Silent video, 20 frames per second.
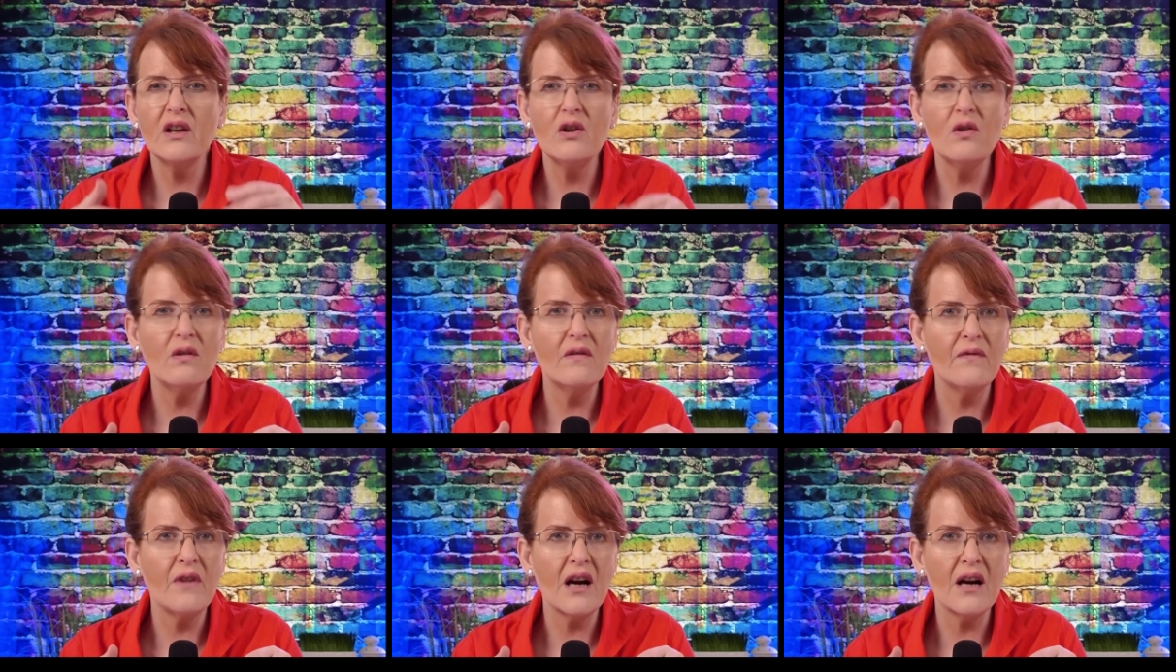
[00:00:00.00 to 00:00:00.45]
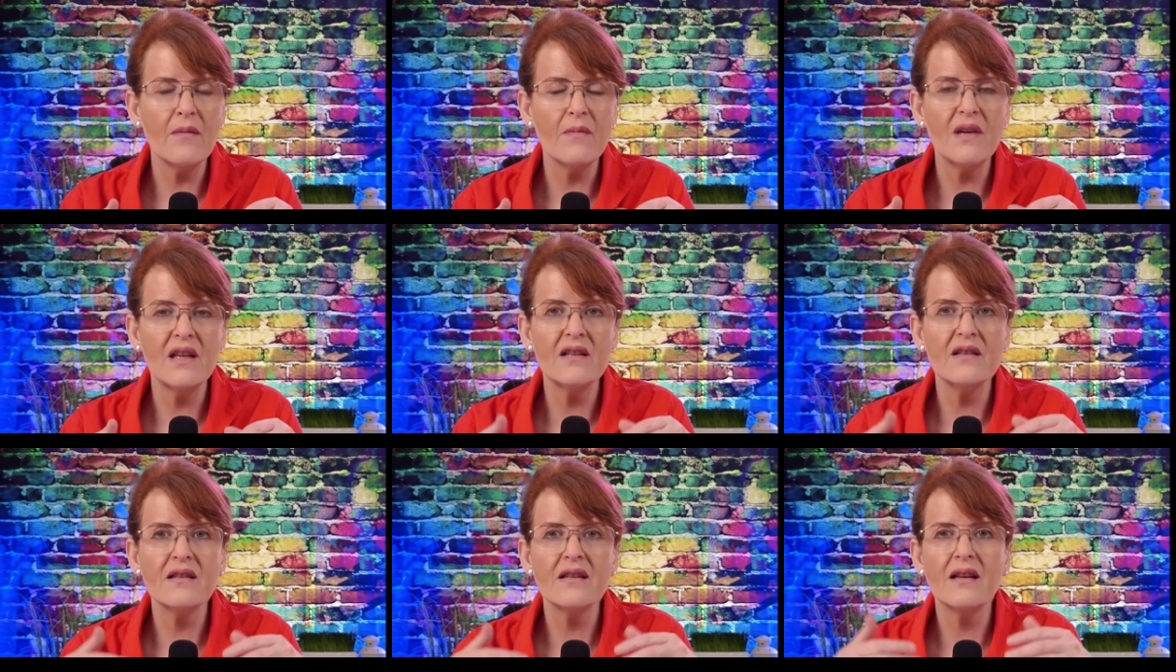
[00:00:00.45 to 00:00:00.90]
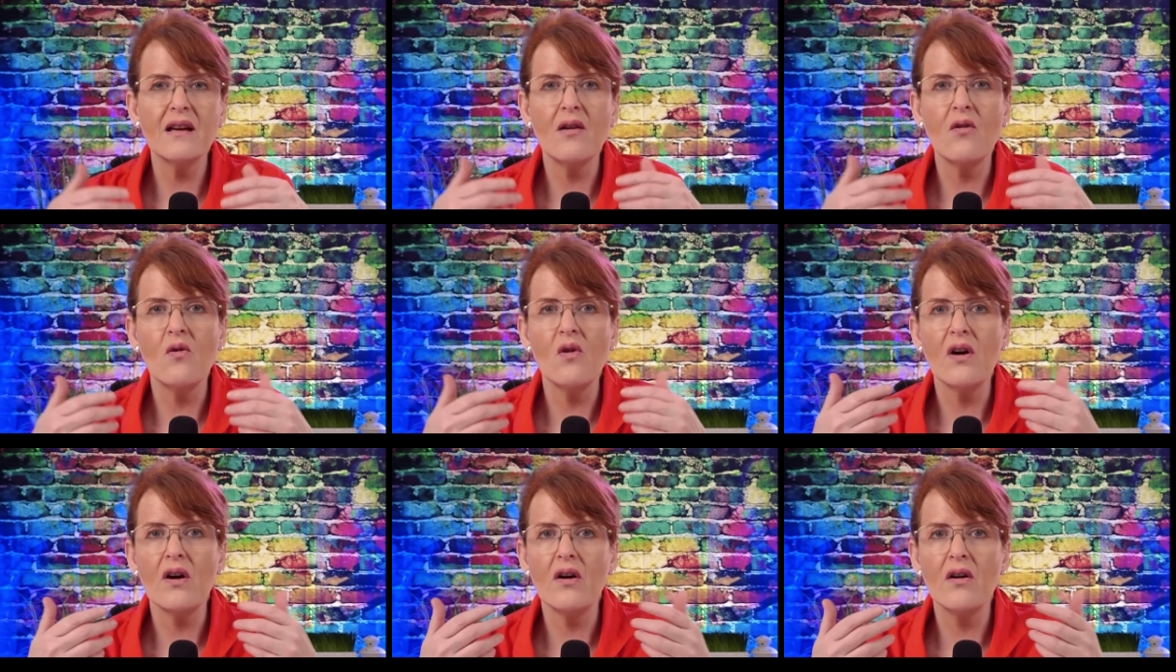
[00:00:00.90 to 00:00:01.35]
new environments
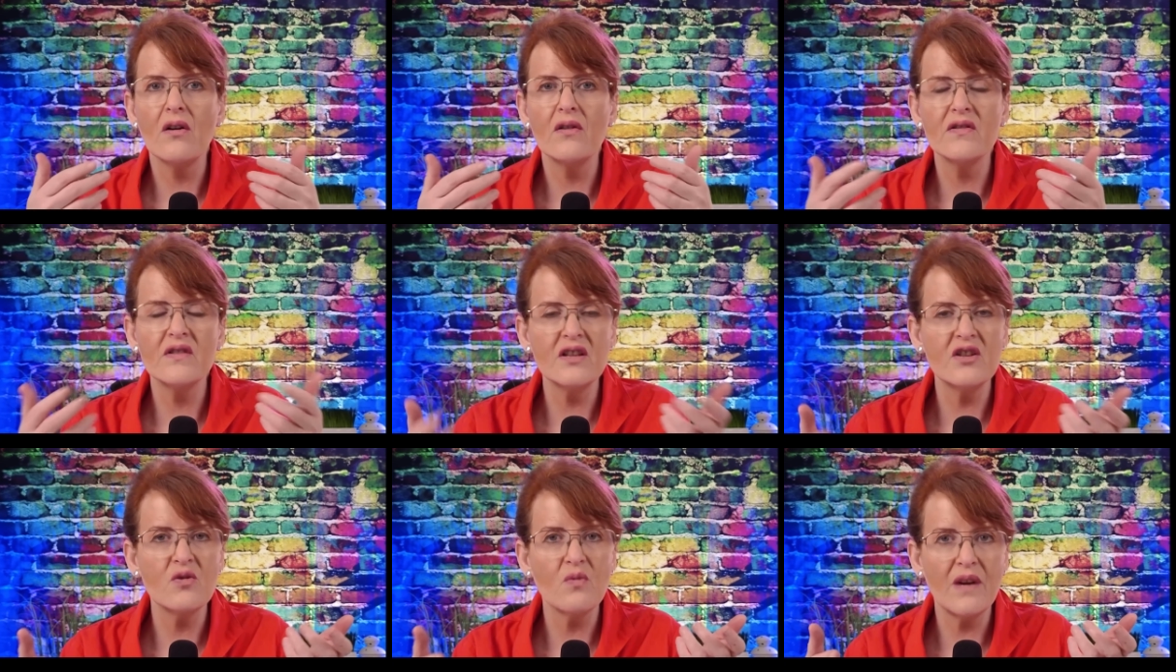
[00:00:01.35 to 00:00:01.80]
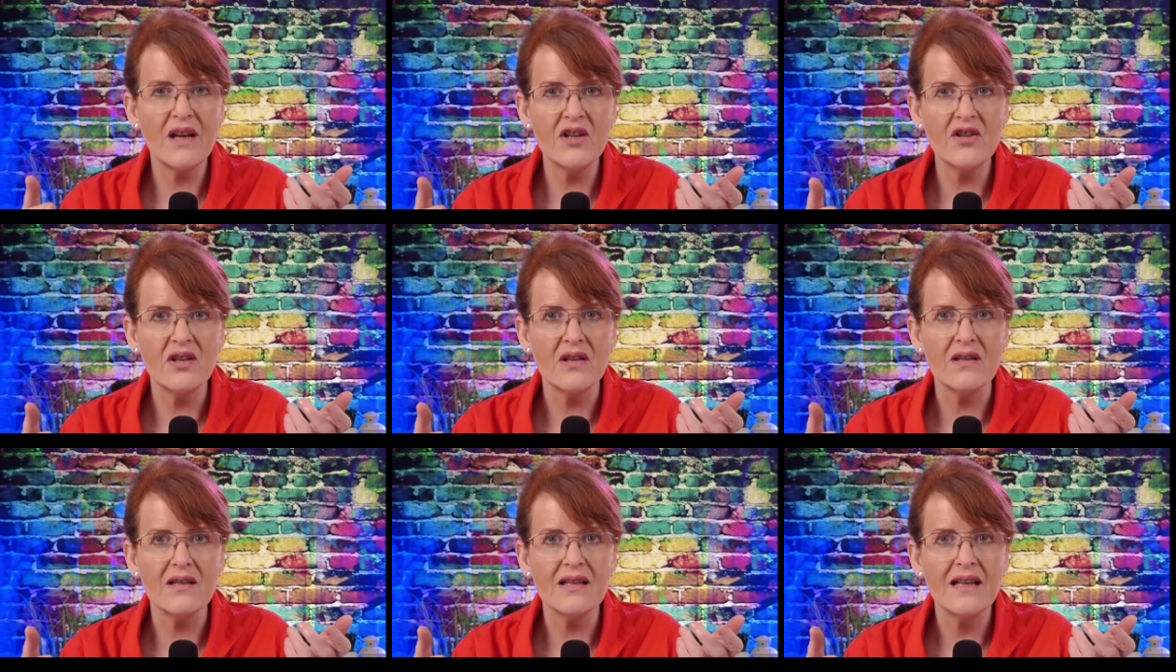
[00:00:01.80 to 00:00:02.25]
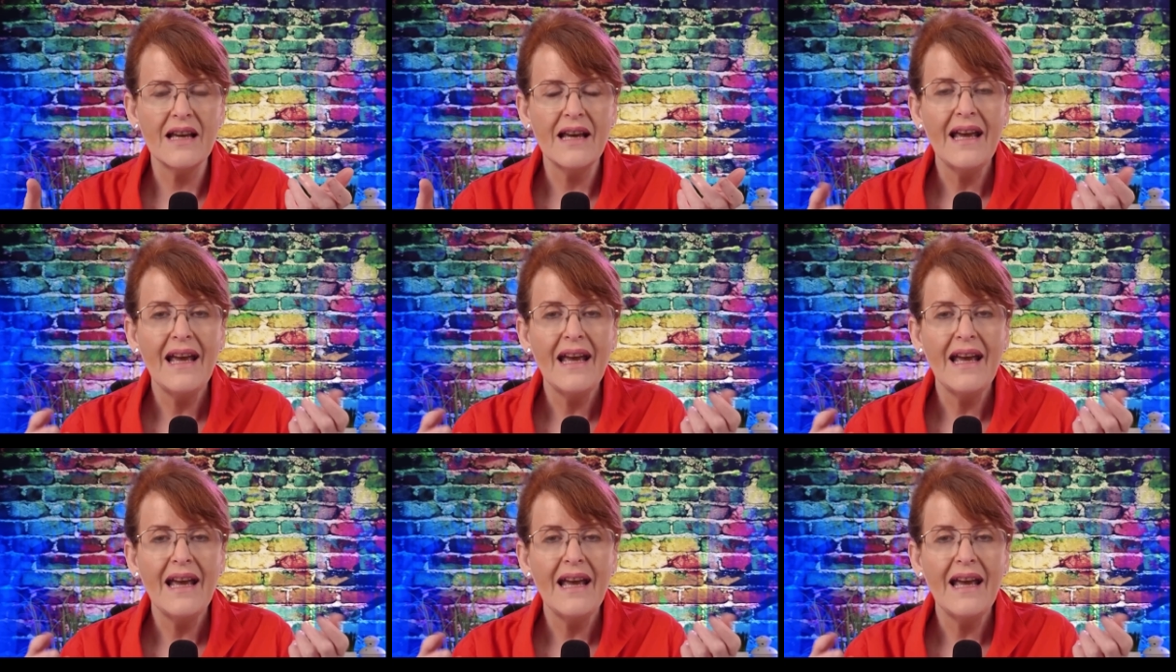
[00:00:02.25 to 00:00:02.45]
or situations